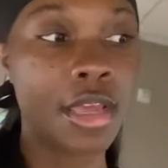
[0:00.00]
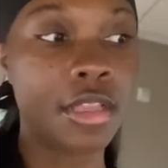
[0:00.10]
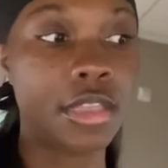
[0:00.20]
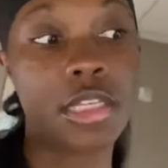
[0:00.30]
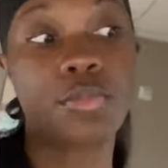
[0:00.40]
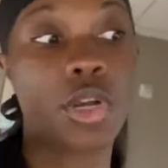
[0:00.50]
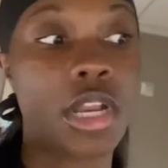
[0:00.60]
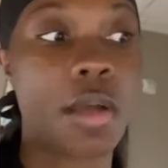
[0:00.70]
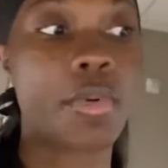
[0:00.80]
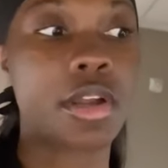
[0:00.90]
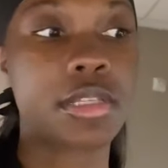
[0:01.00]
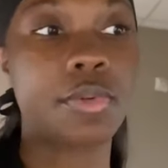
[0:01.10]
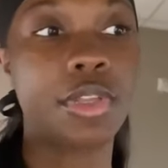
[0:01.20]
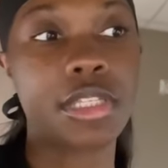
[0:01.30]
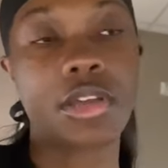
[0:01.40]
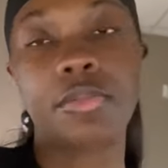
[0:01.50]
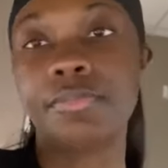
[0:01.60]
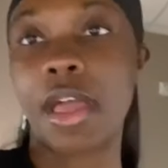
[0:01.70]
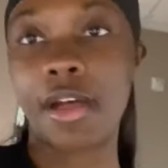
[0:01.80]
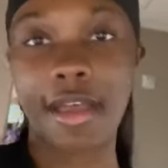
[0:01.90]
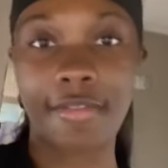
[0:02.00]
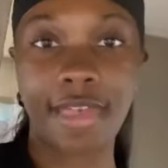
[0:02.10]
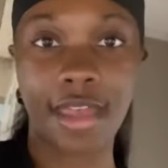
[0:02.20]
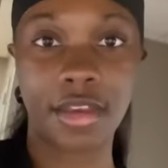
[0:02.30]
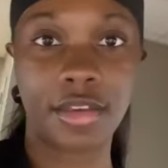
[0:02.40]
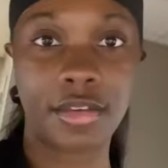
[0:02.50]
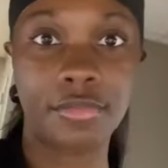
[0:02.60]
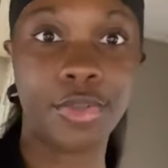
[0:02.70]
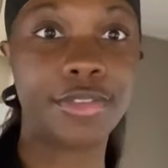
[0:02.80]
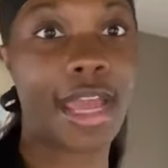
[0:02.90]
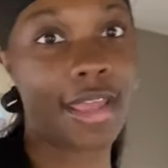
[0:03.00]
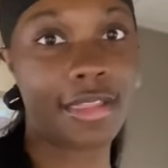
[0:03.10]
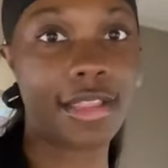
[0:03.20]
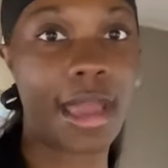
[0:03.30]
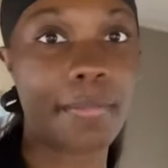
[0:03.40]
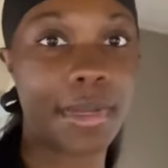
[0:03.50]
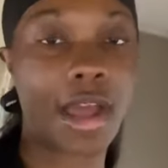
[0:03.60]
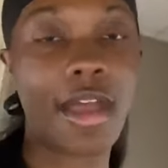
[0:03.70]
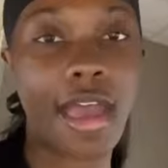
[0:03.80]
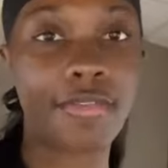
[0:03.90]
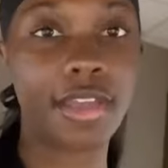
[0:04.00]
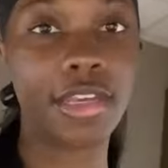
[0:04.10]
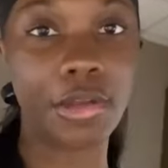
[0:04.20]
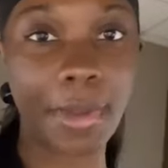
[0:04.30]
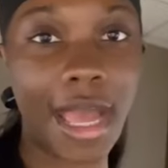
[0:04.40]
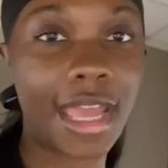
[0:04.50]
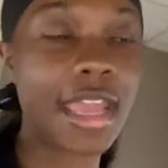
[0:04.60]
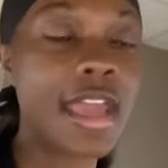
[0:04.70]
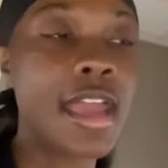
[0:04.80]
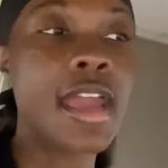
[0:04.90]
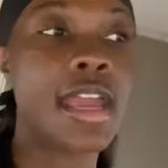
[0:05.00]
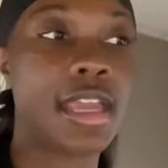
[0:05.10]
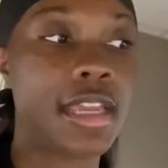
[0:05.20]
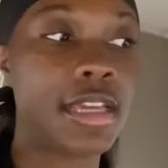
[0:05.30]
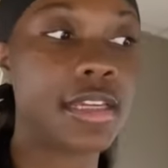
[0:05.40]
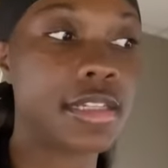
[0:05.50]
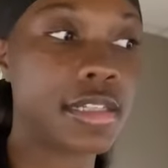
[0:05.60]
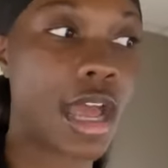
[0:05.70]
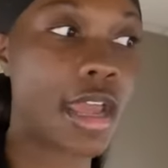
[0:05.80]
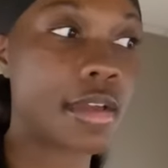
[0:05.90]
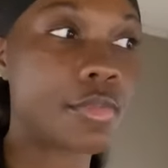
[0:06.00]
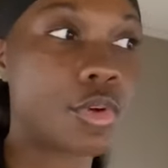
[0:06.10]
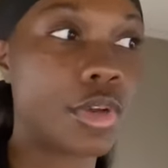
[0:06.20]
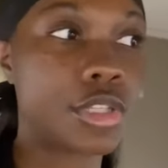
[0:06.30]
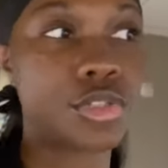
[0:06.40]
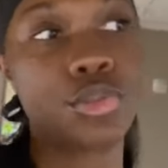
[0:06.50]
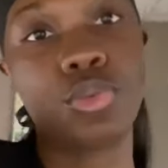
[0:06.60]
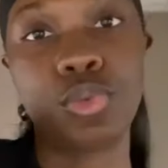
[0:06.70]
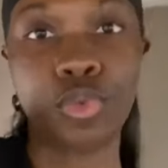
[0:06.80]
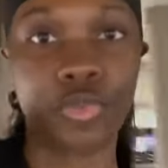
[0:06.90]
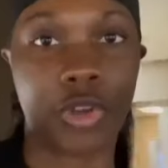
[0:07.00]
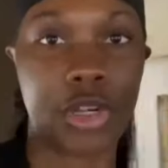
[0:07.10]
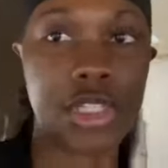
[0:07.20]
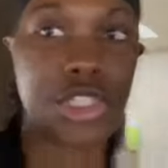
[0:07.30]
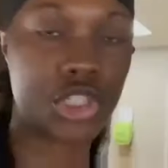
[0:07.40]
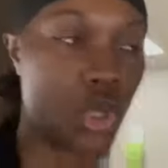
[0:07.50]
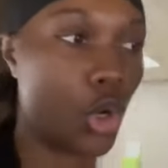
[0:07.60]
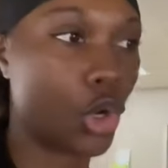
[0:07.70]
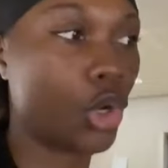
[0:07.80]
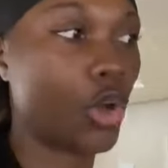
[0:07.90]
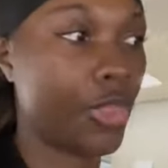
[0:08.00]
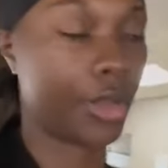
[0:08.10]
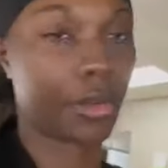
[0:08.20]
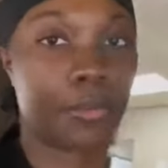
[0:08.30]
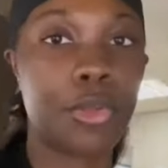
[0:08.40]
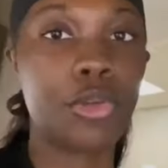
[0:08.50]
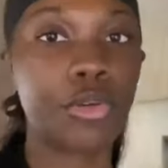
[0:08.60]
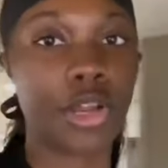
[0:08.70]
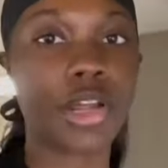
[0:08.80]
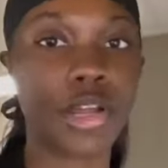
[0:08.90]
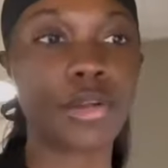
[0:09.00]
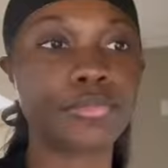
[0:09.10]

This morning I brought a smoothie, so I'll have that in, well, not in the lab, but I'll have it nearby. And I am going to first turn on the computer.